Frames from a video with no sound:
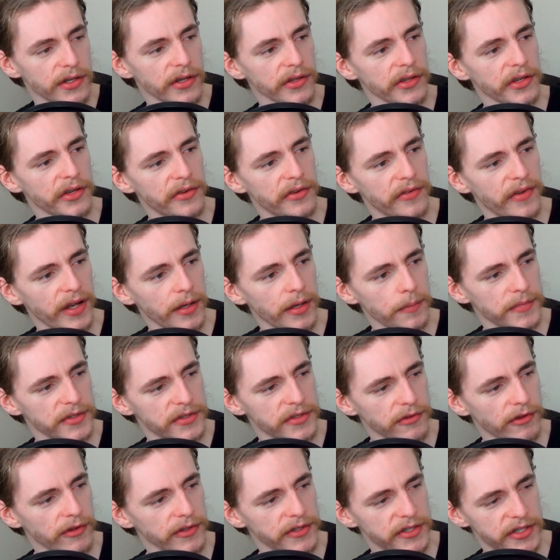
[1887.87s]
not the
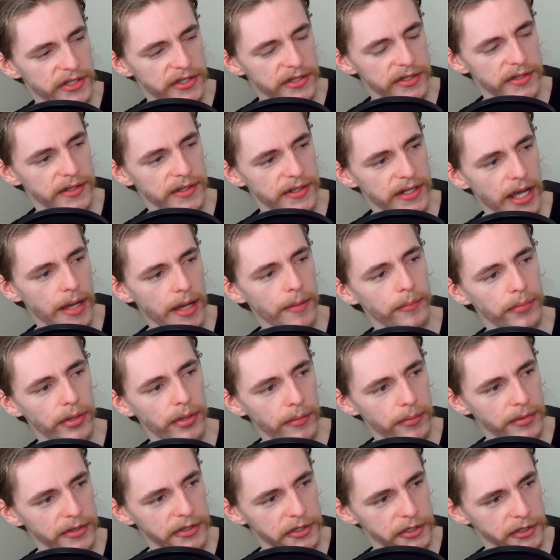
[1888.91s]
developers' fault. It's the damn
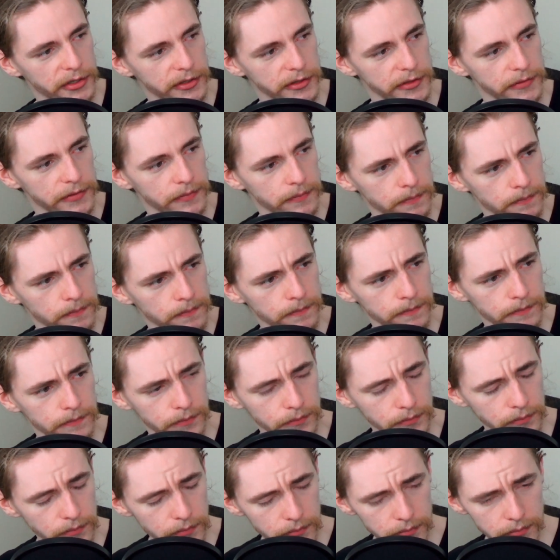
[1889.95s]
publishers
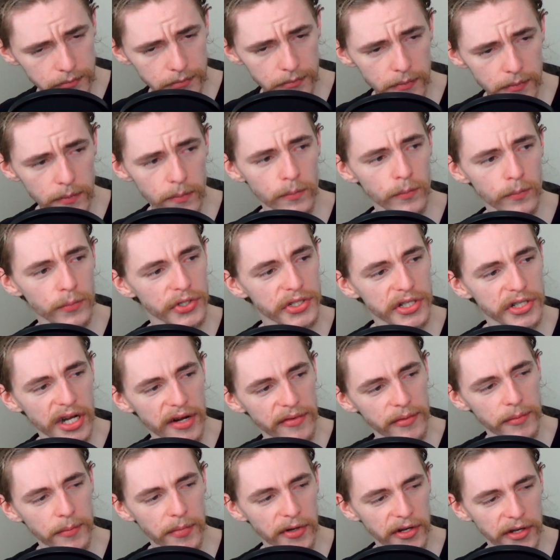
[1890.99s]
pushing
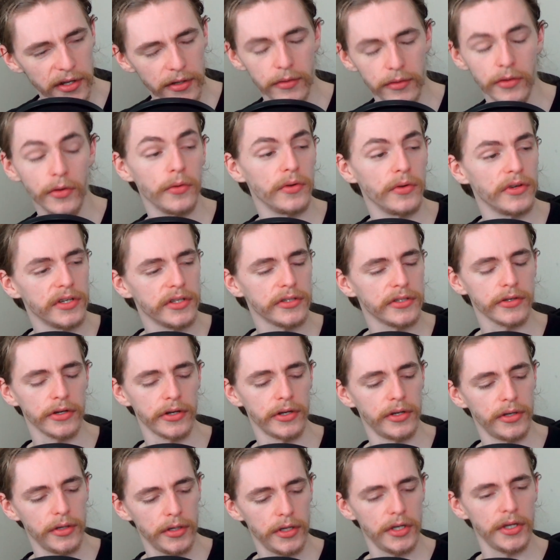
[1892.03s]
everybody. No,
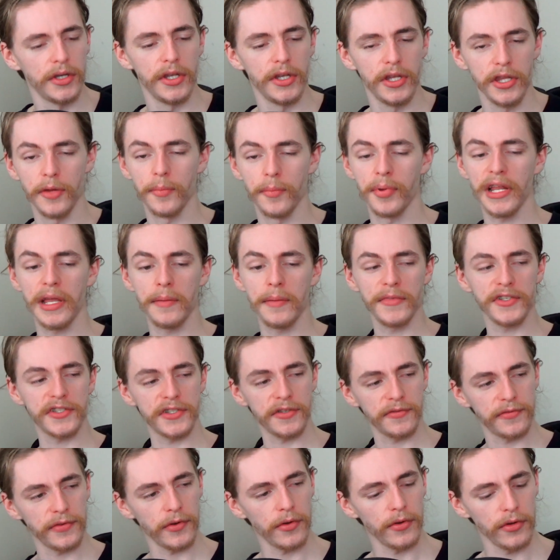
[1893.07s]
sorry, the blame is
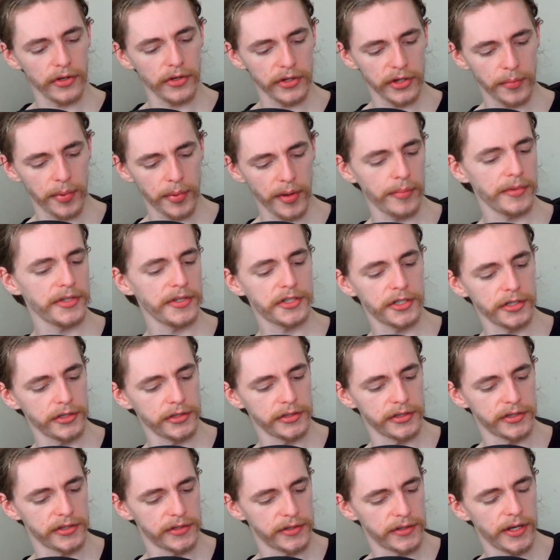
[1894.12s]
to fall on the
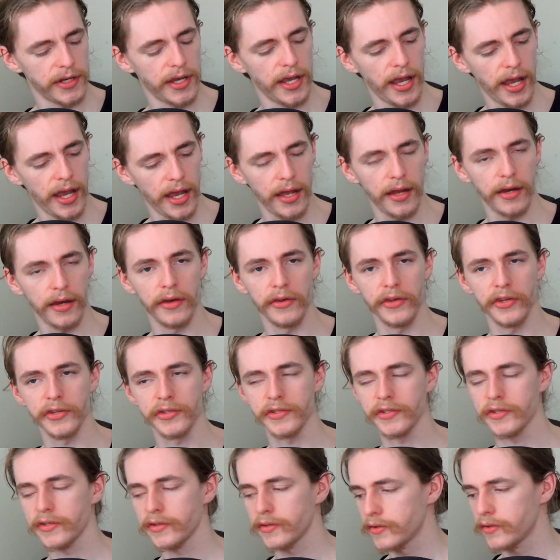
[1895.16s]
publishers and the
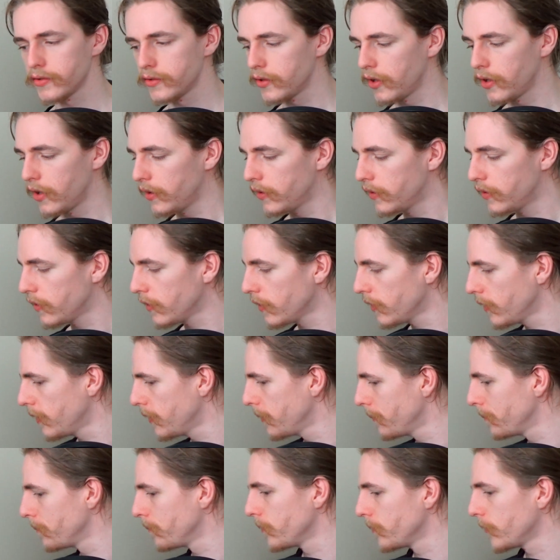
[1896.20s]

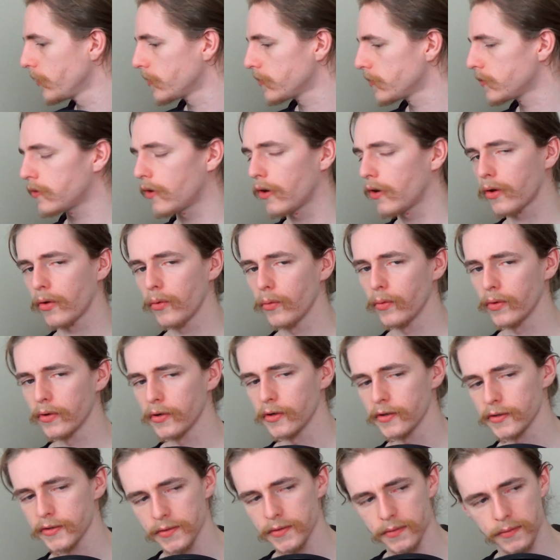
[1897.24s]
stock
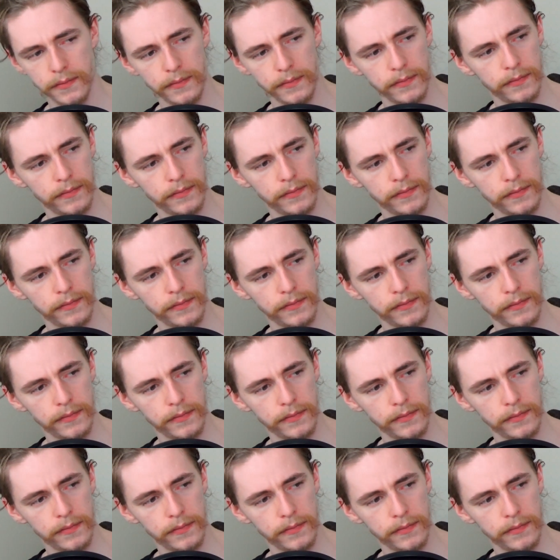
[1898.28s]
owners.